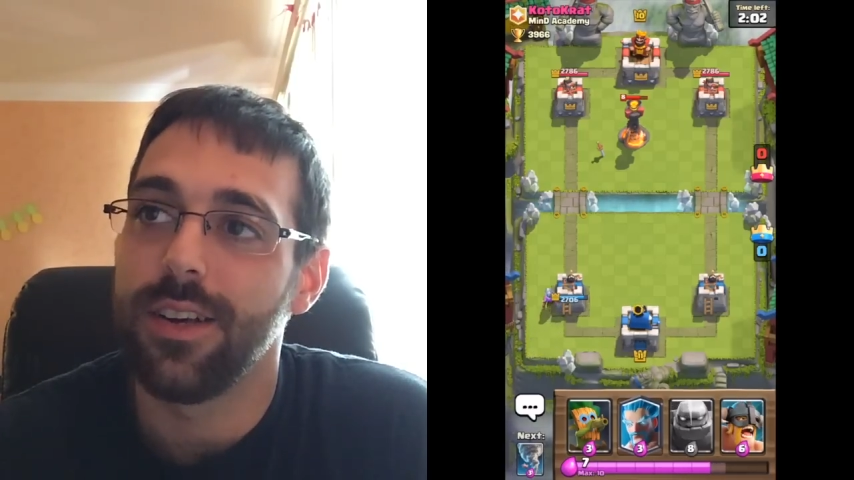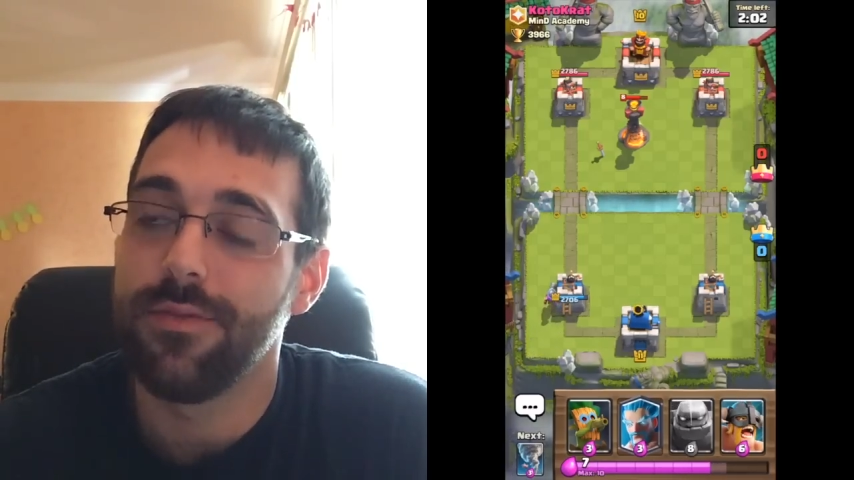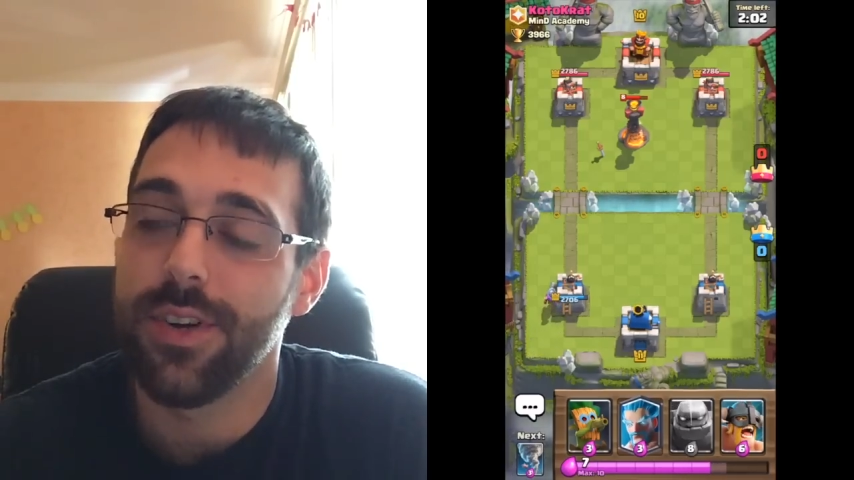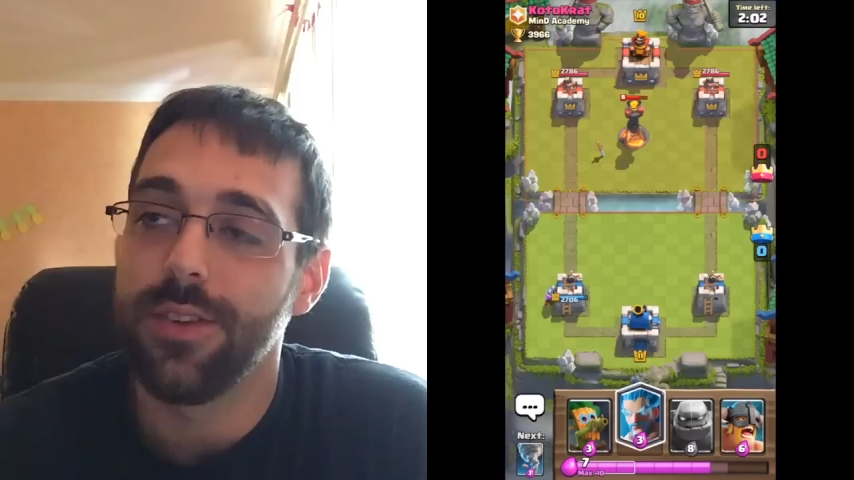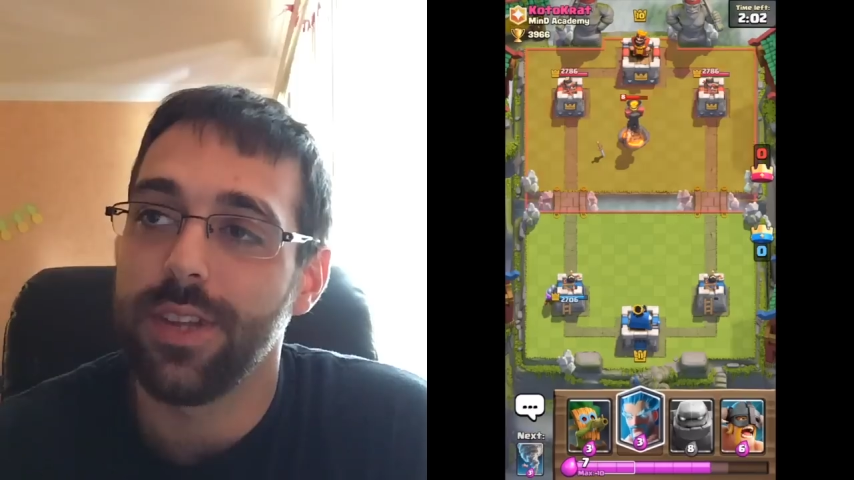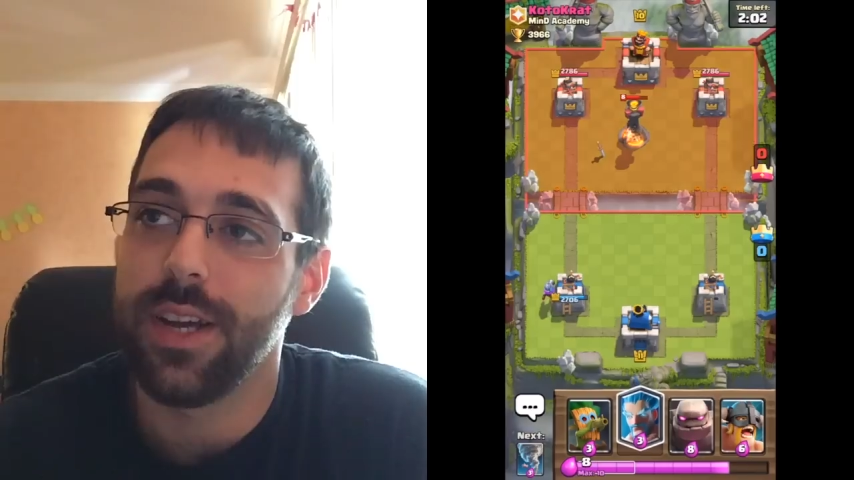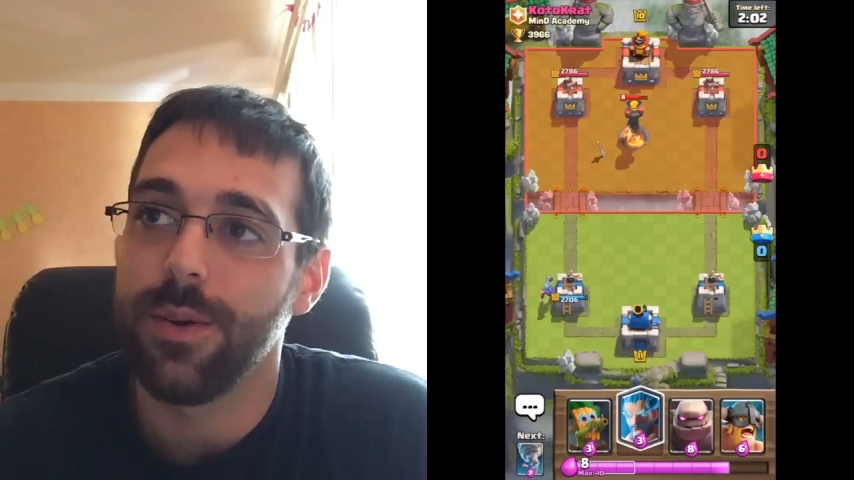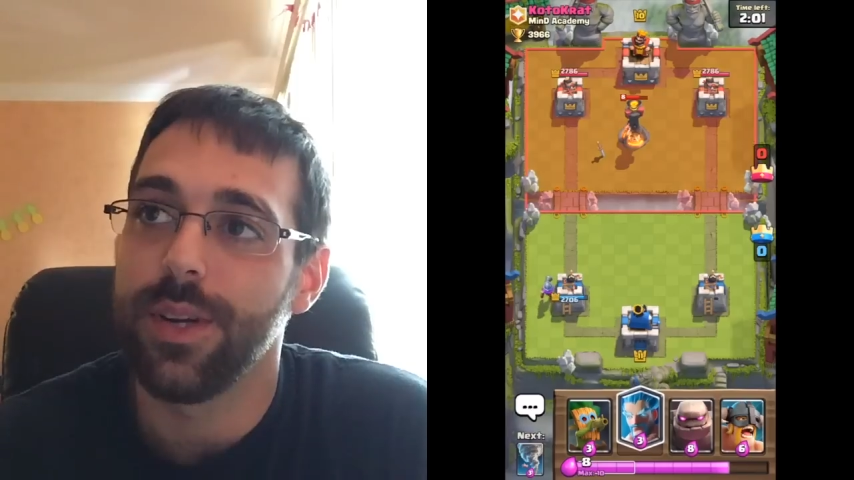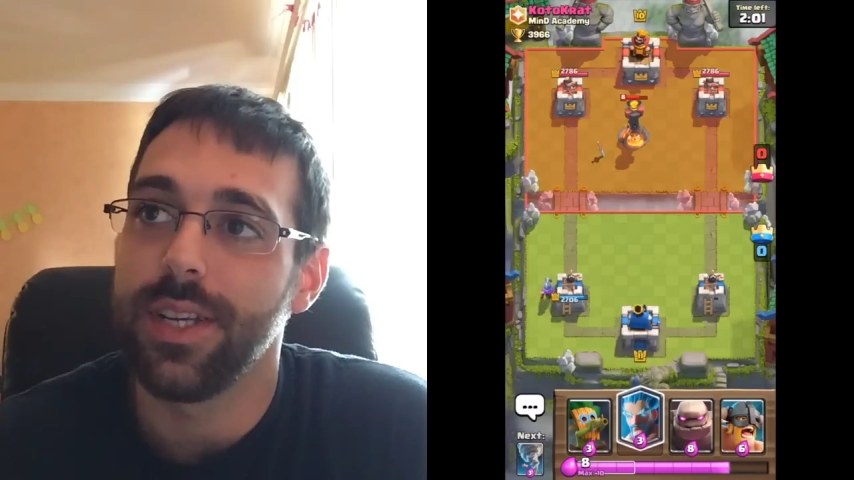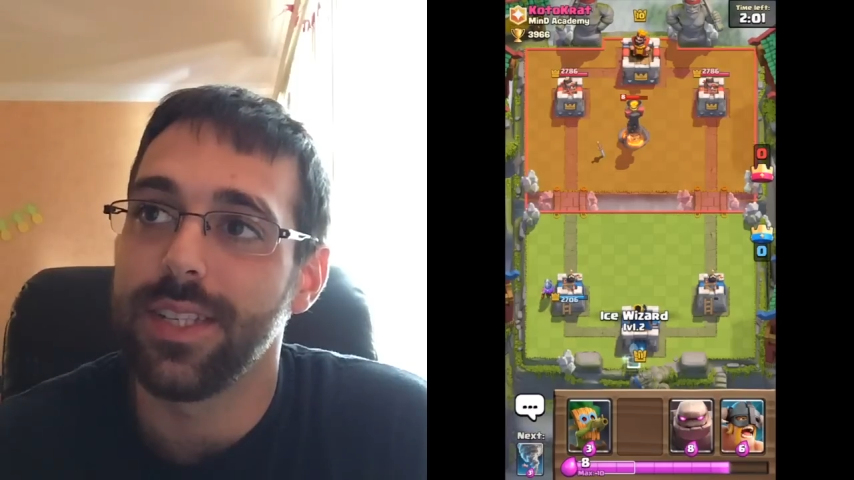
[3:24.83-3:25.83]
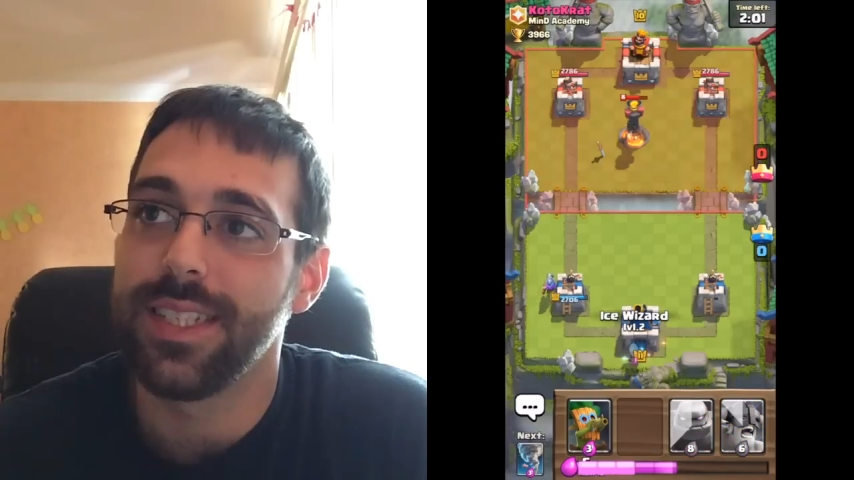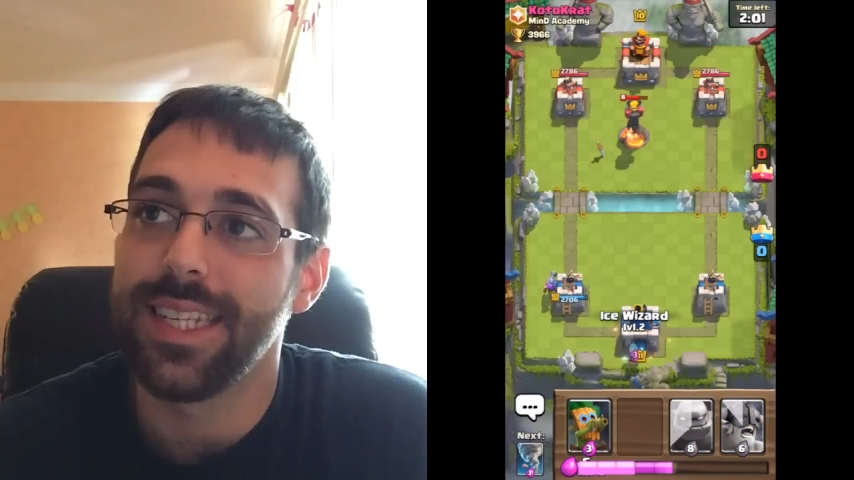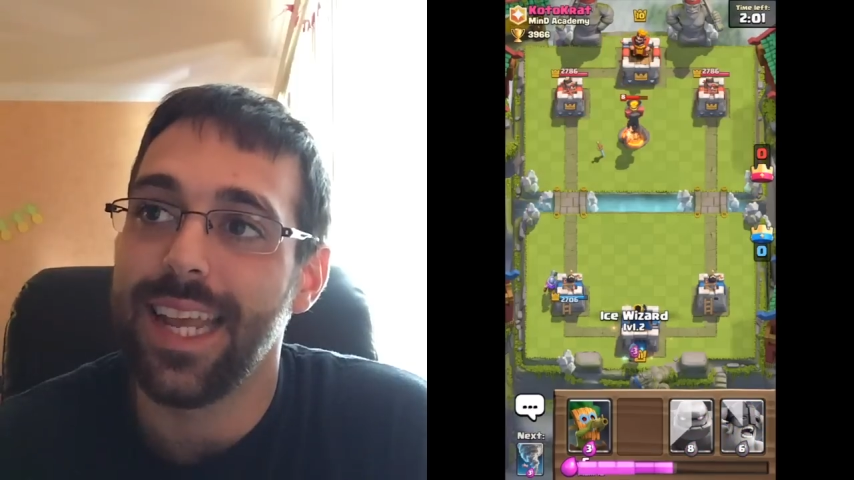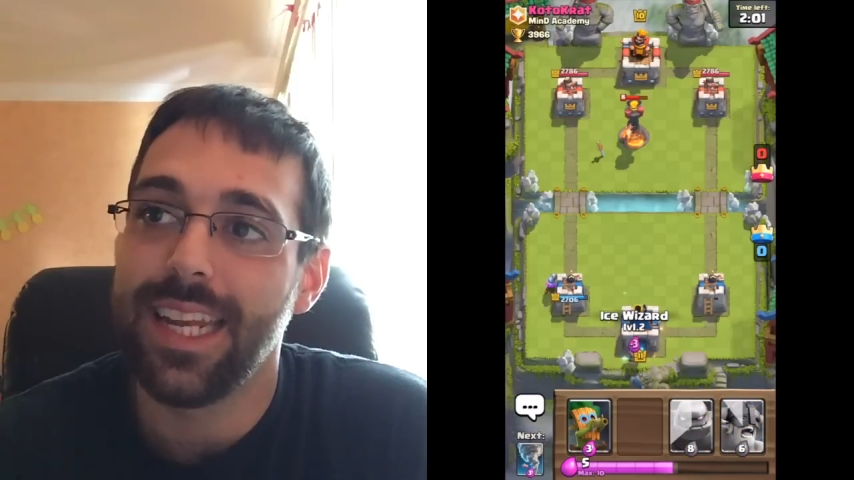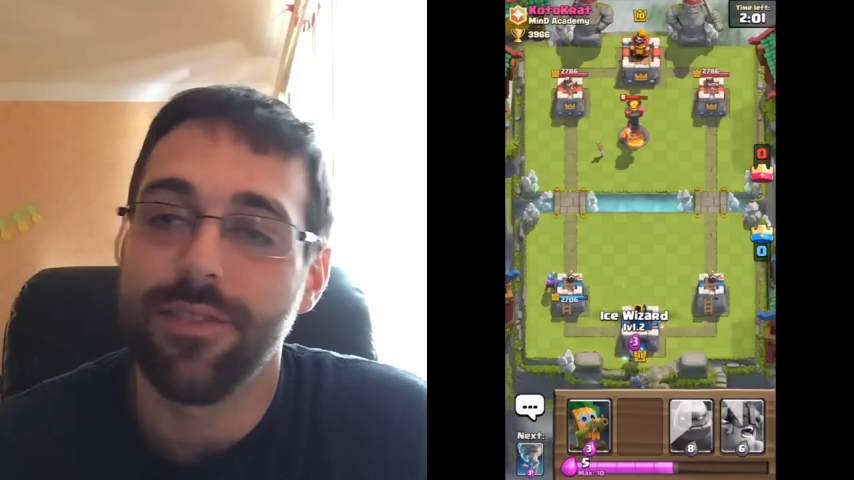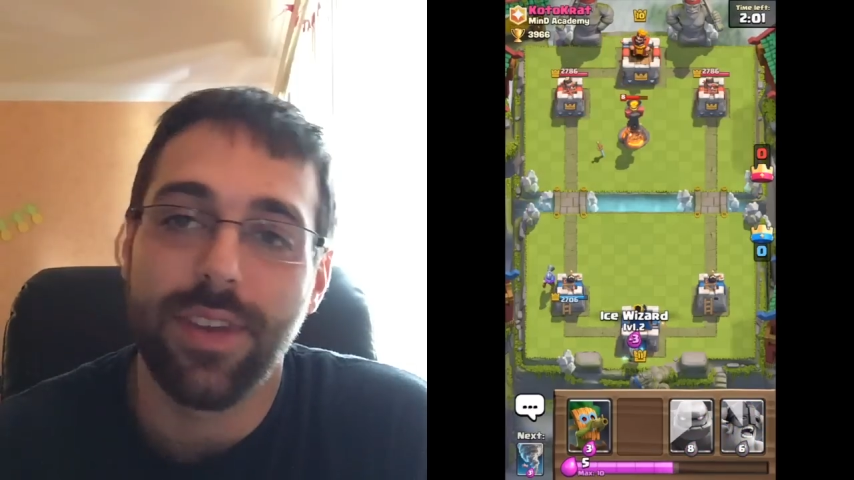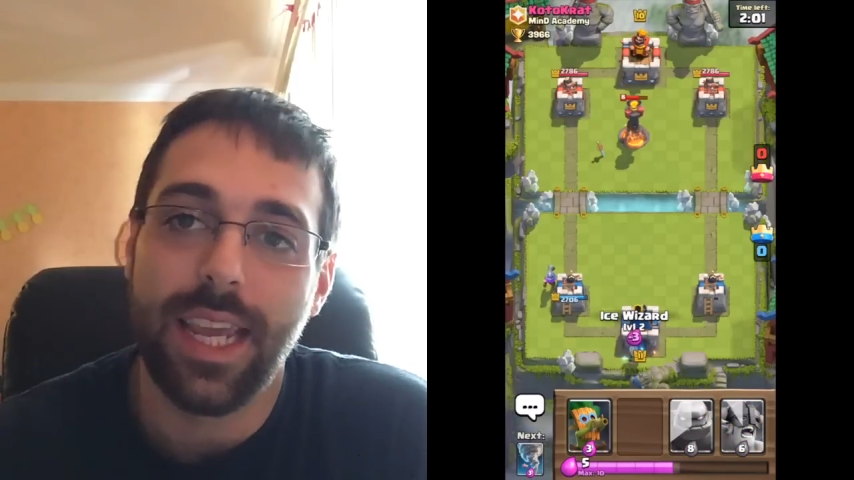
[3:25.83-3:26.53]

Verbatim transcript: Inferno Tower is an end of